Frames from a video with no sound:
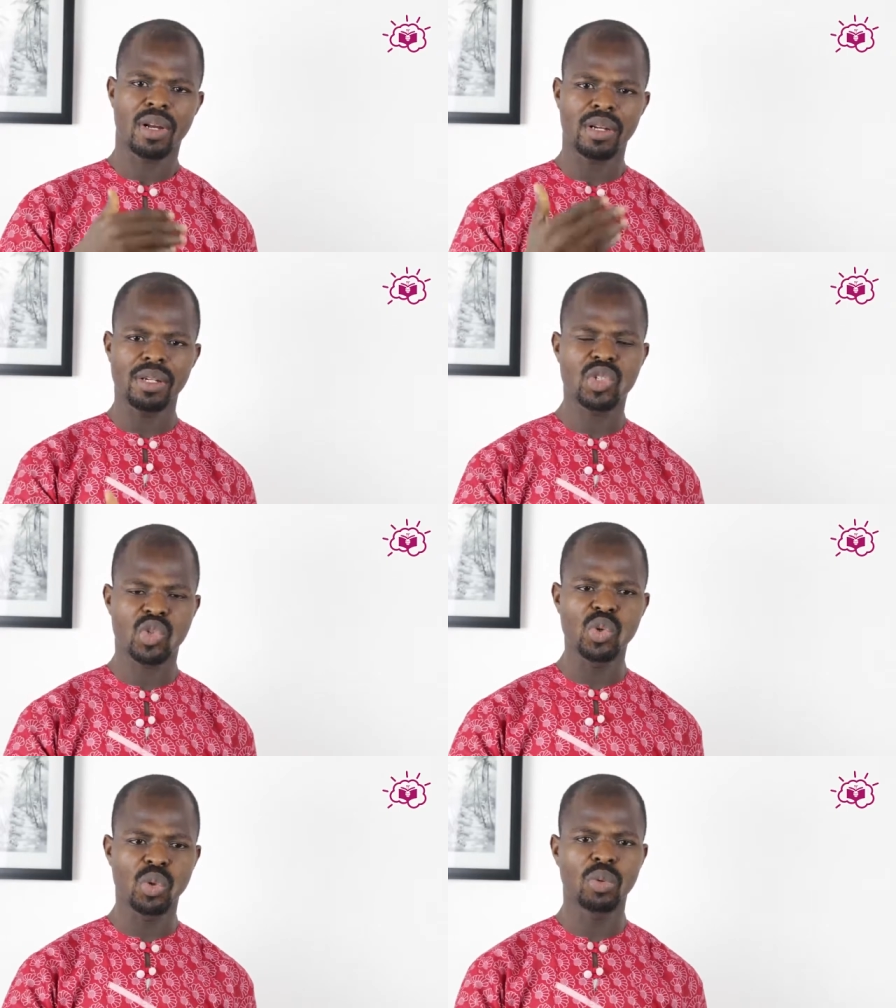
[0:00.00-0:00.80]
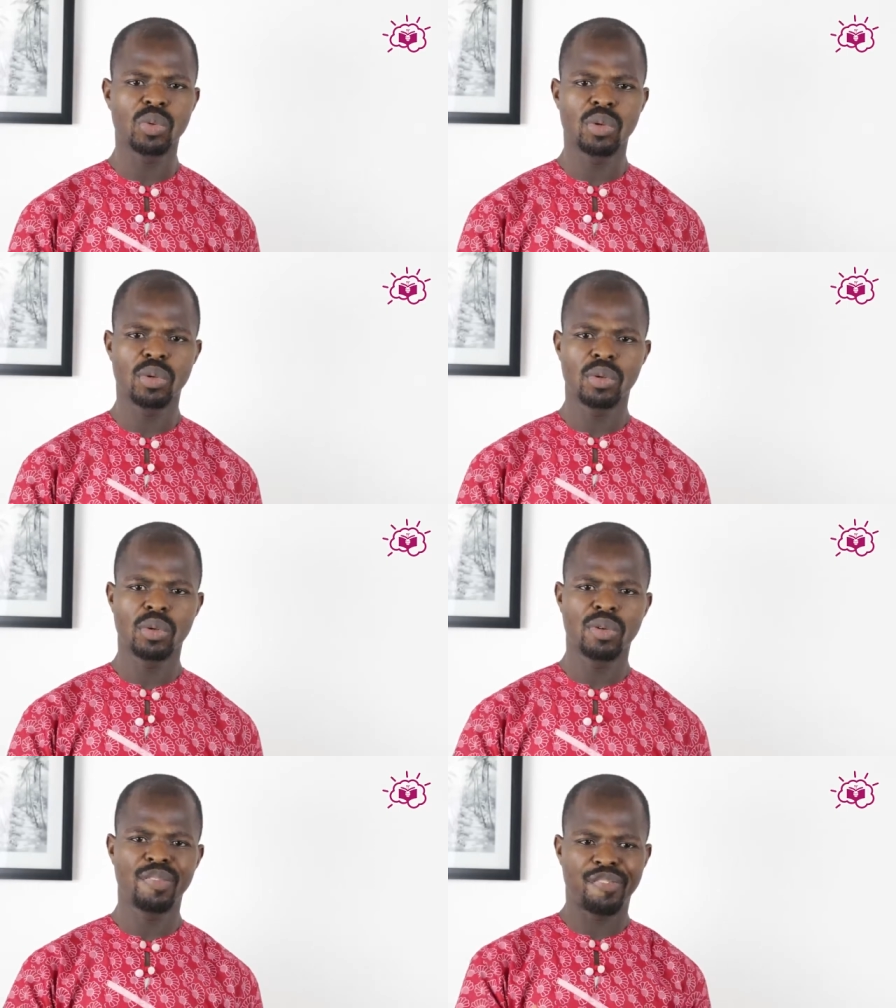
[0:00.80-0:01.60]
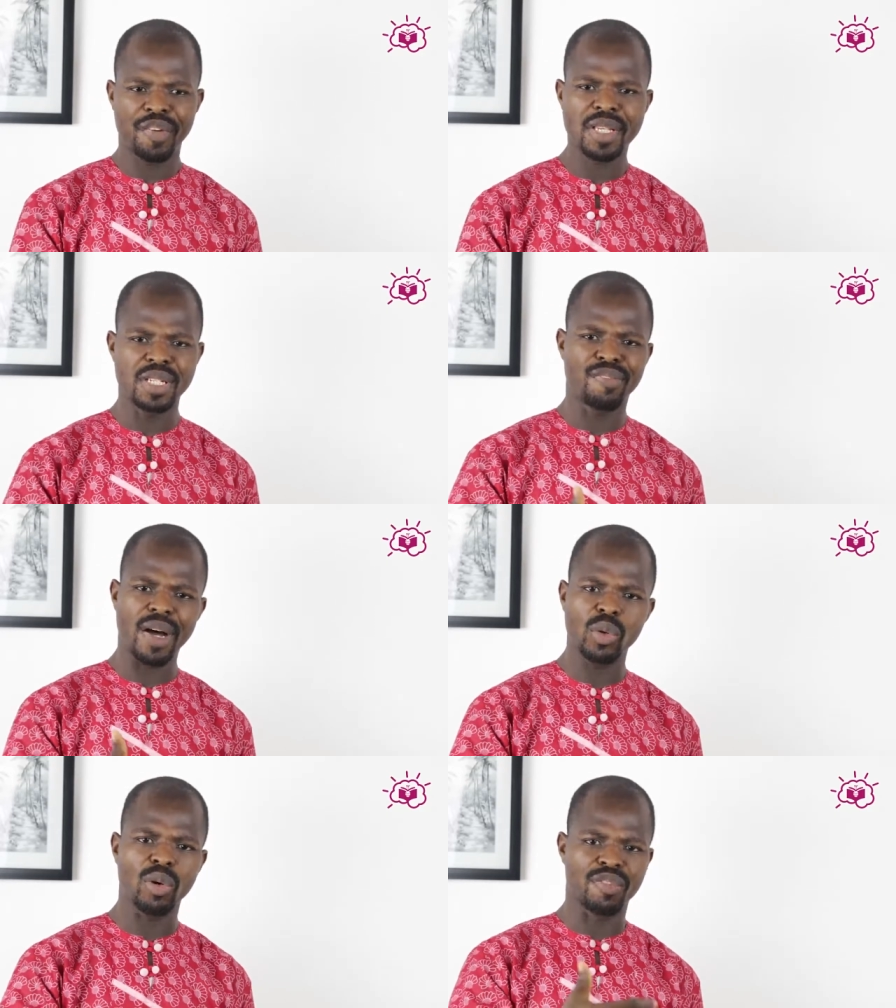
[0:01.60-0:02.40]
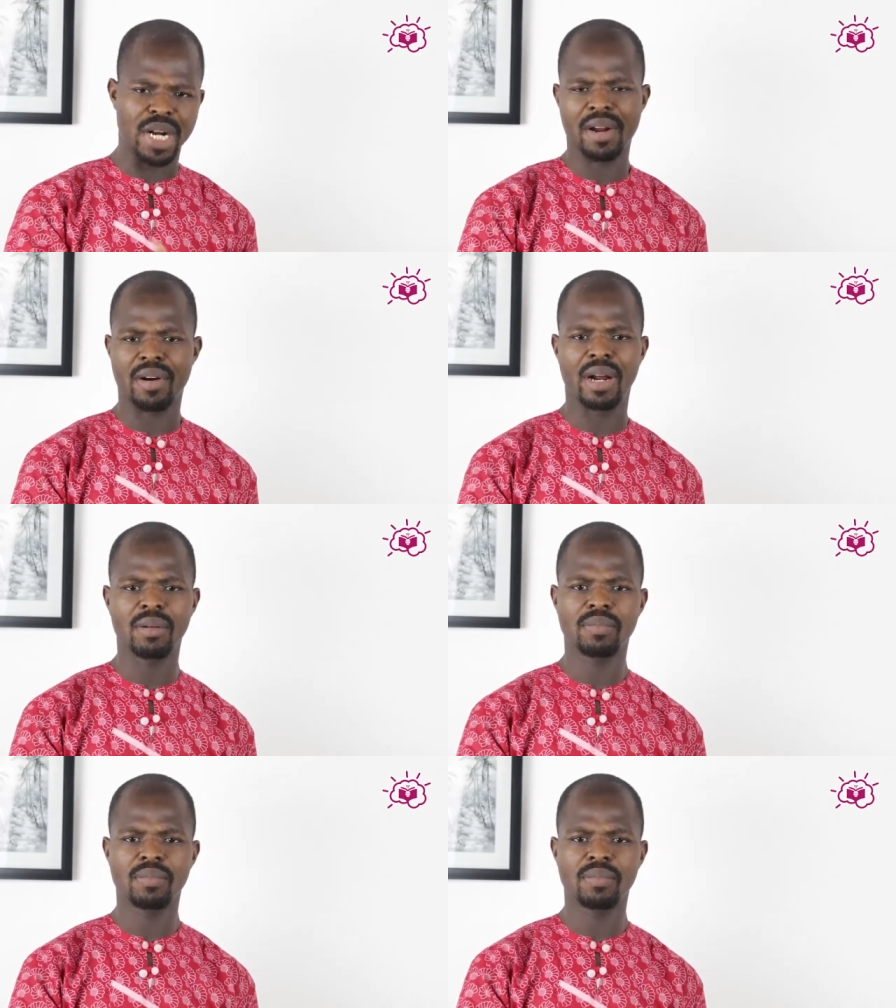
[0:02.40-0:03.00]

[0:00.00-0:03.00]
is to fix the value of Naira